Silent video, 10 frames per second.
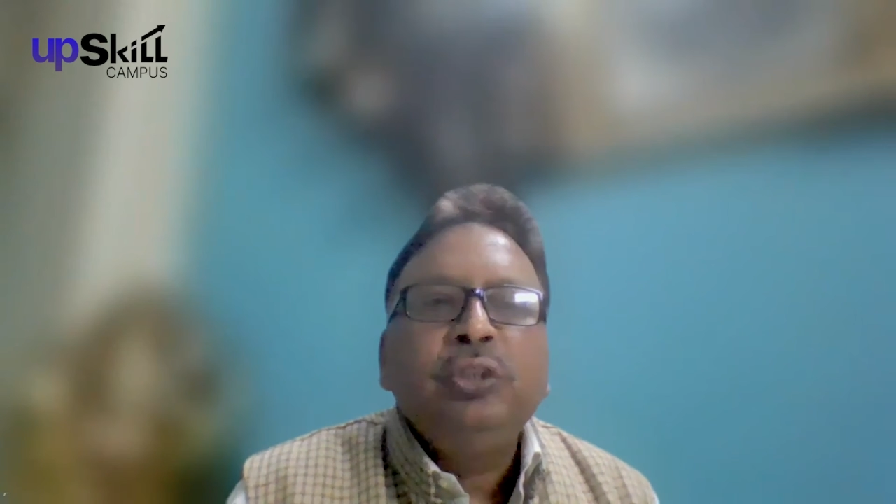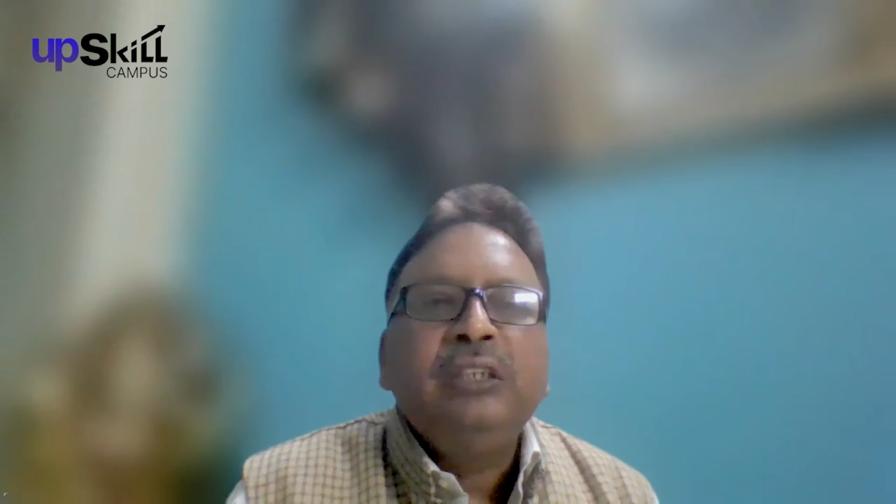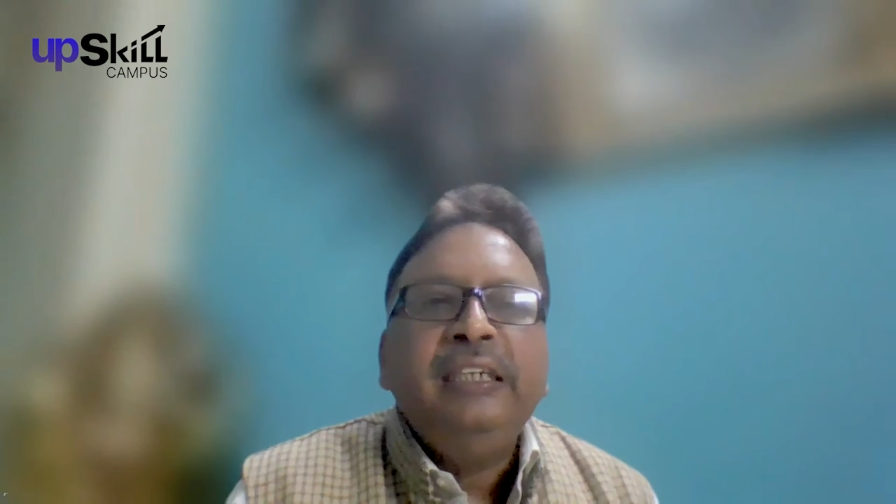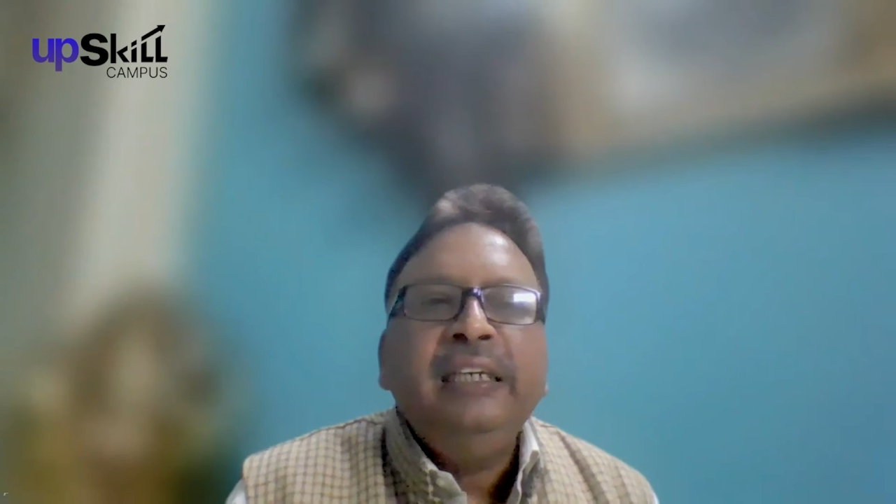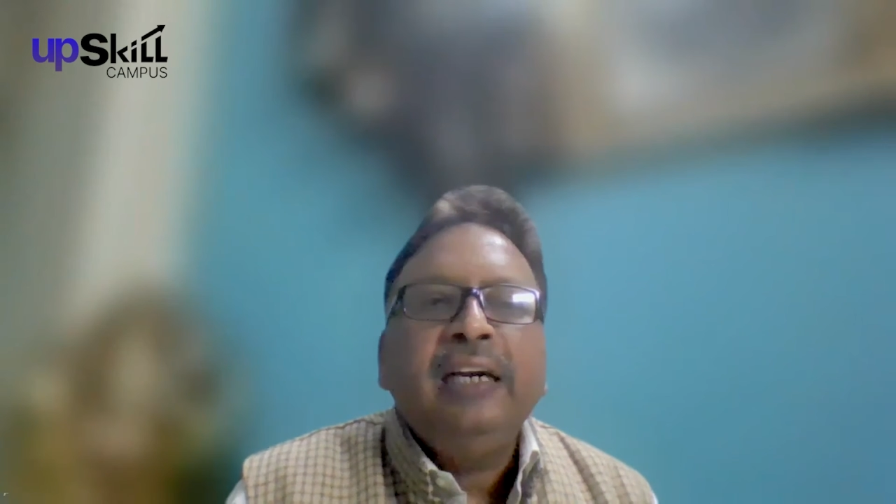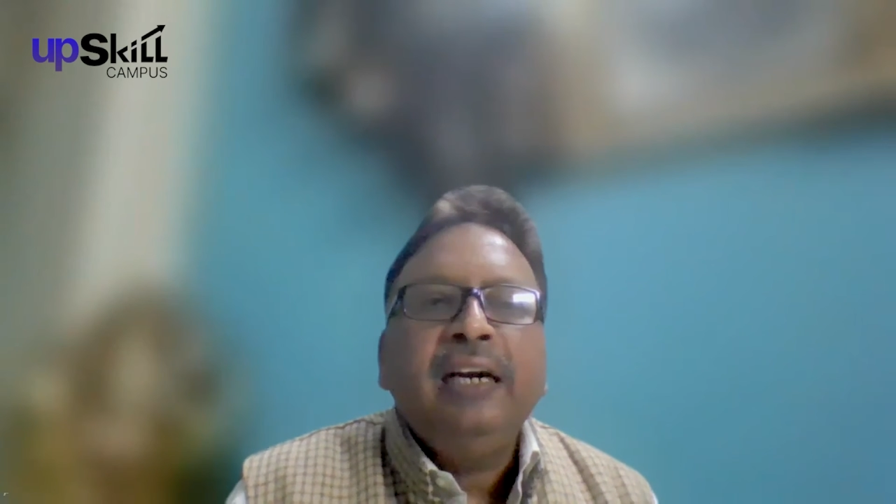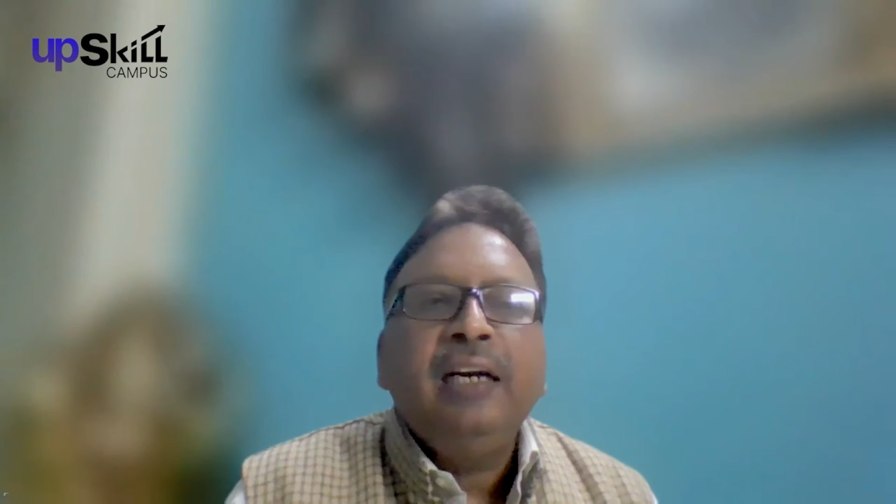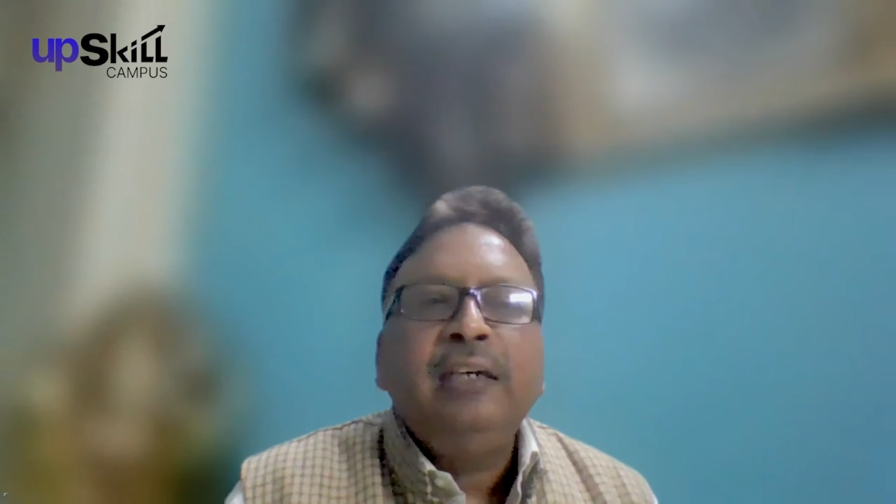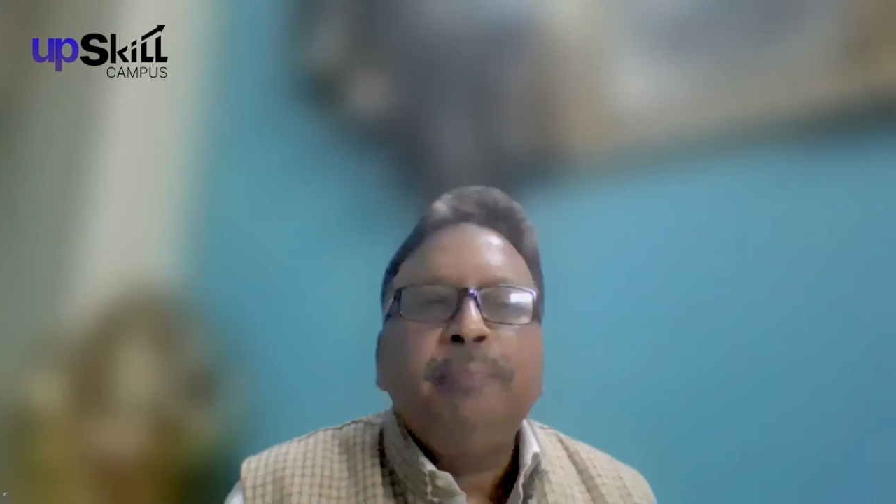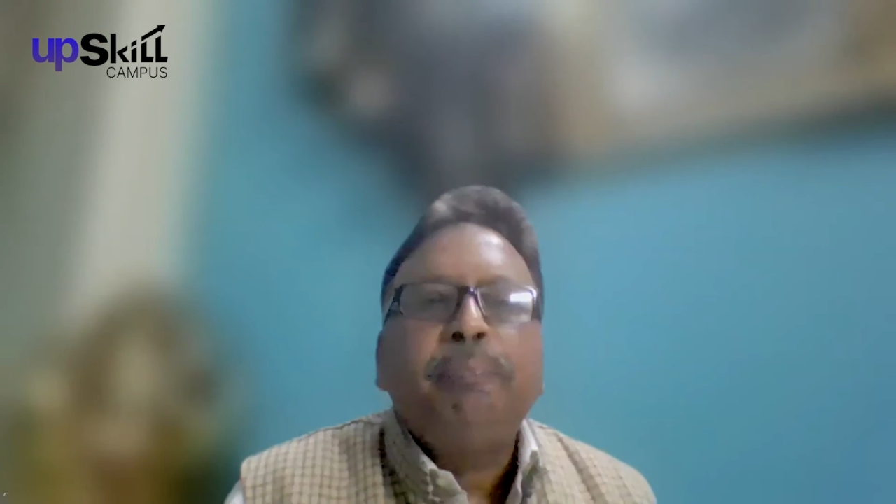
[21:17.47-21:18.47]
C
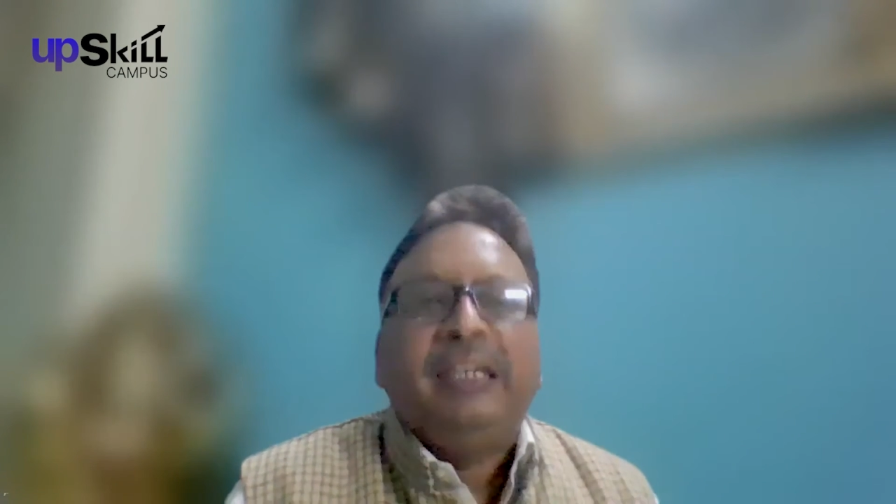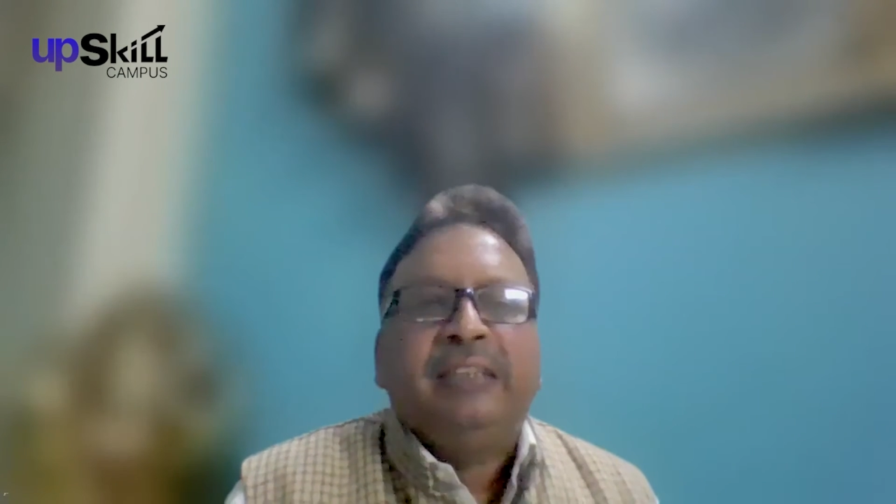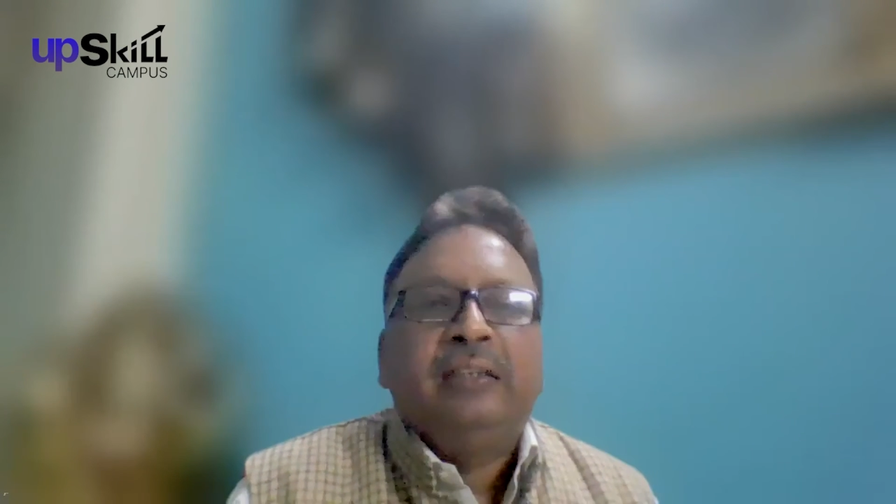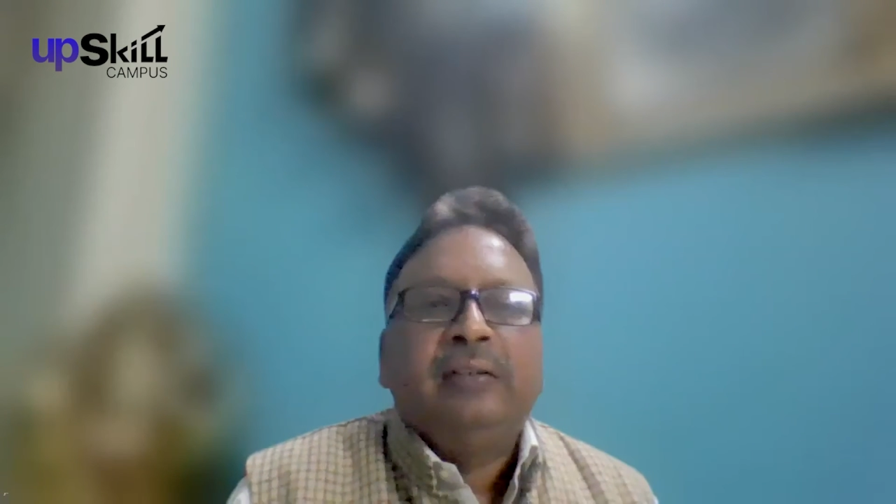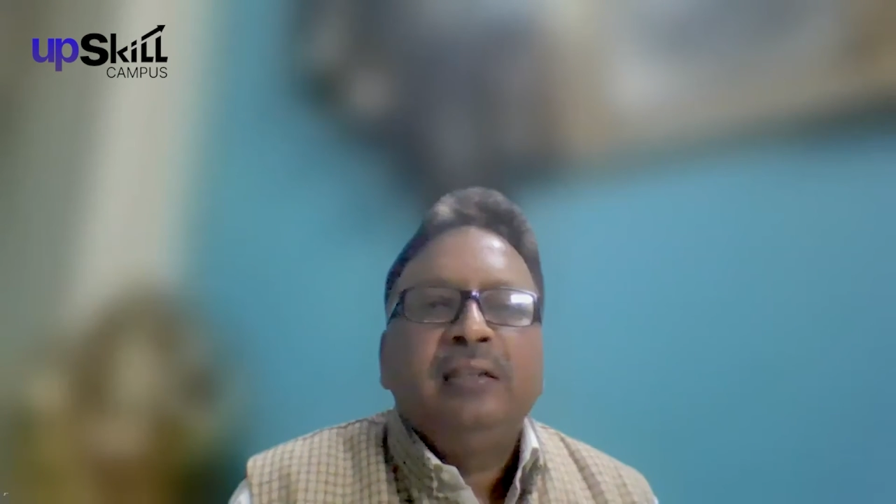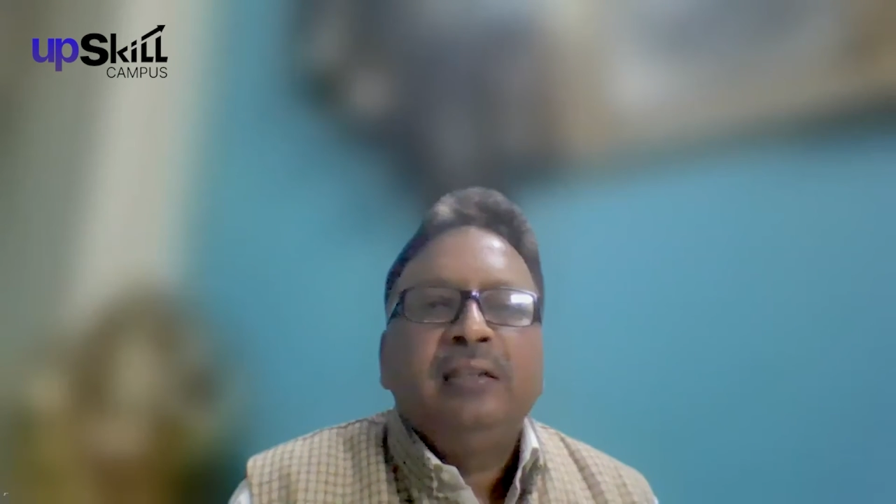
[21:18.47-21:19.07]
and Python.